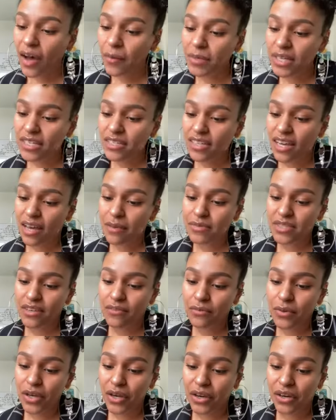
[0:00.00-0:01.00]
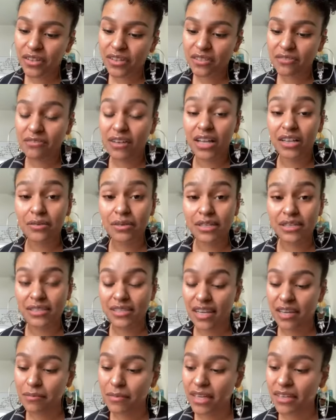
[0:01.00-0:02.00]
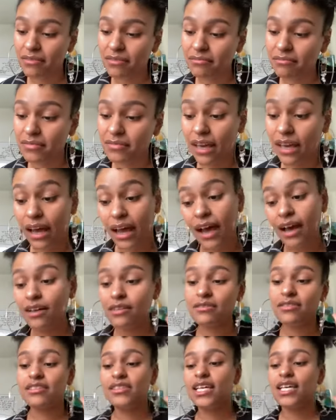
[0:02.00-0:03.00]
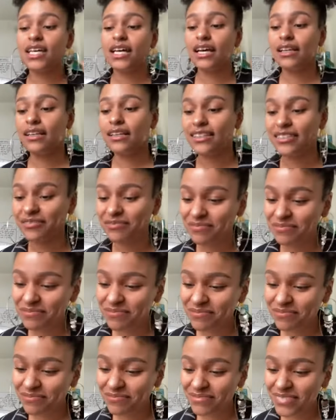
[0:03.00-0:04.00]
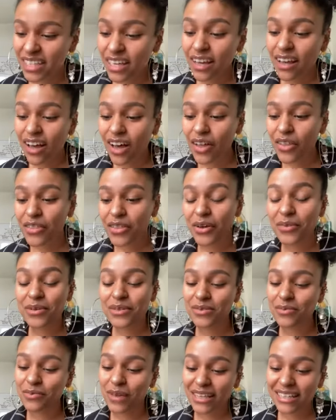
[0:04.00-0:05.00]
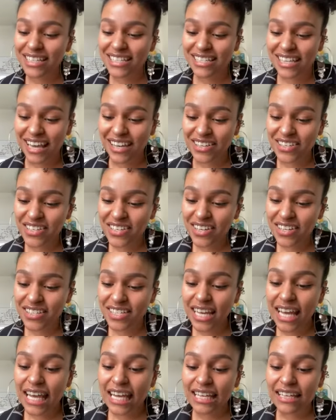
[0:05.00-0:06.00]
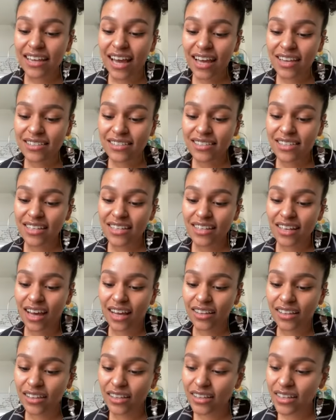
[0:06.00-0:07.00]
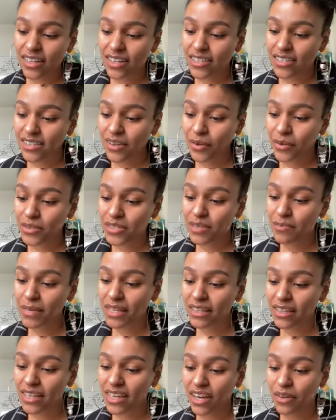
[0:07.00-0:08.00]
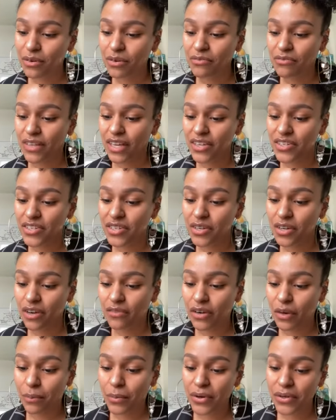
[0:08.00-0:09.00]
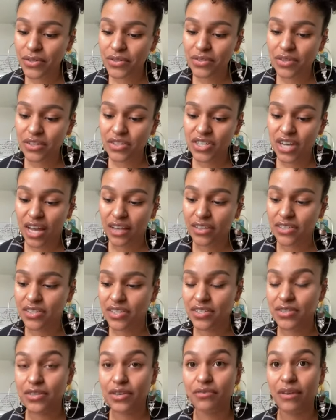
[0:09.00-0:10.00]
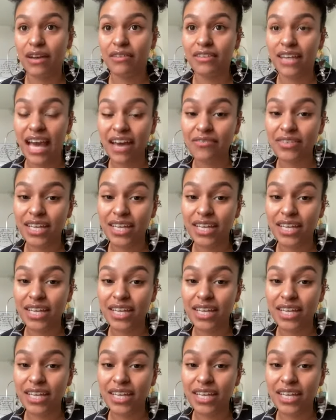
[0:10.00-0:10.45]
How many times have we heard the following statement? I don't see color. Although it's well-intentioned, Not seeing color is ultimately a reflection of our personal challenges around